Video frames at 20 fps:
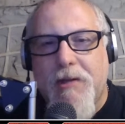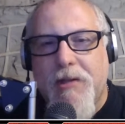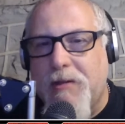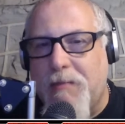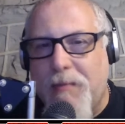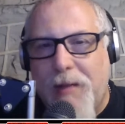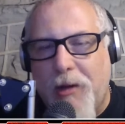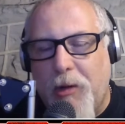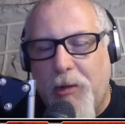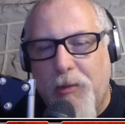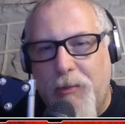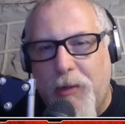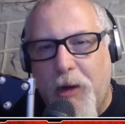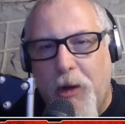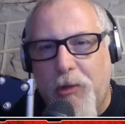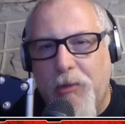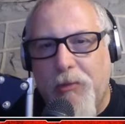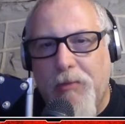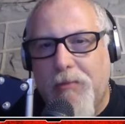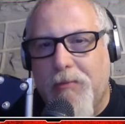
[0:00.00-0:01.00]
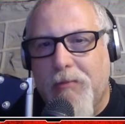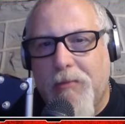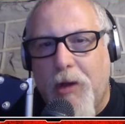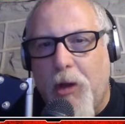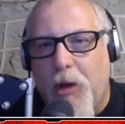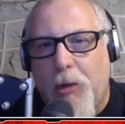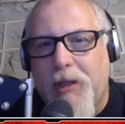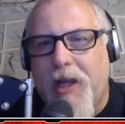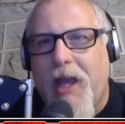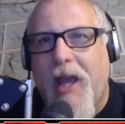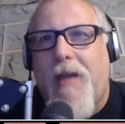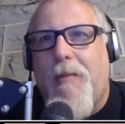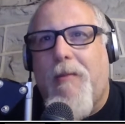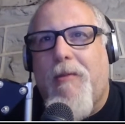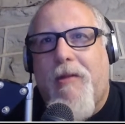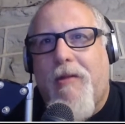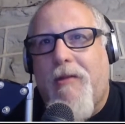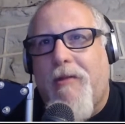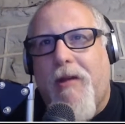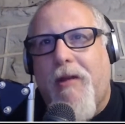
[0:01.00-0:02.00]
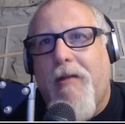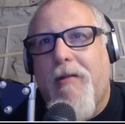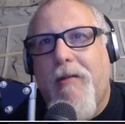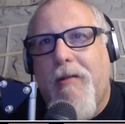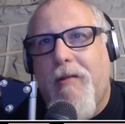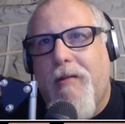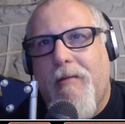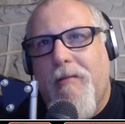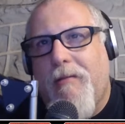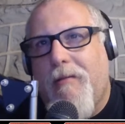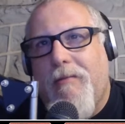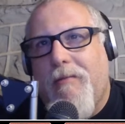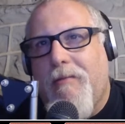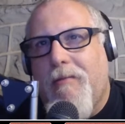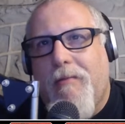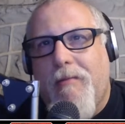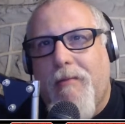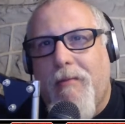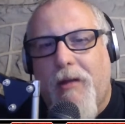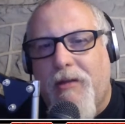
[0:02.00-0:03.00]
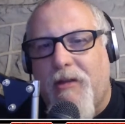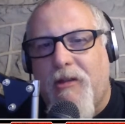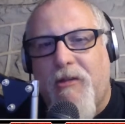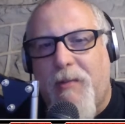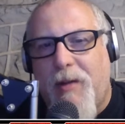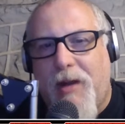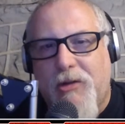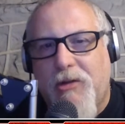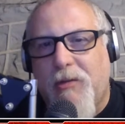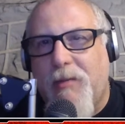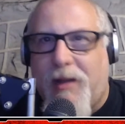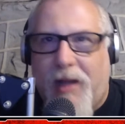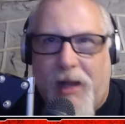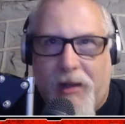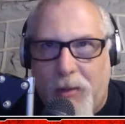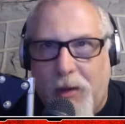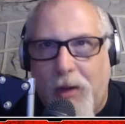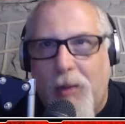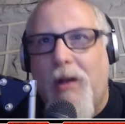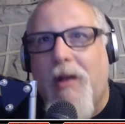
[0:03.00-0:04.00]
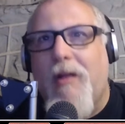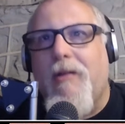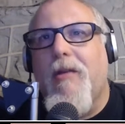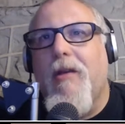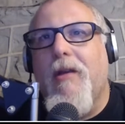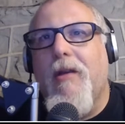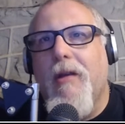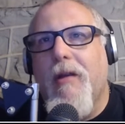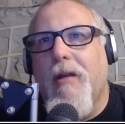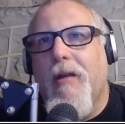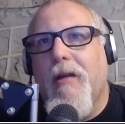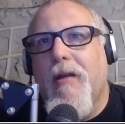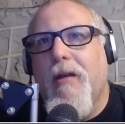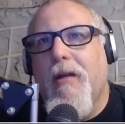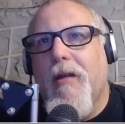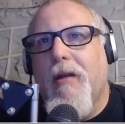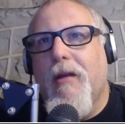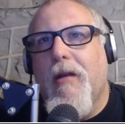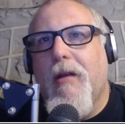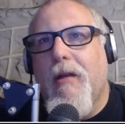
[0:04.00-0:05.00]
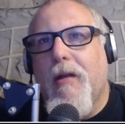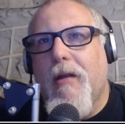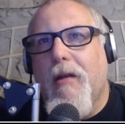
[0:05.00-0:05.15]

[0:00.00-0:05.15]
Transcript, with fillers: about old games. That's nothing special, but that's what it was. An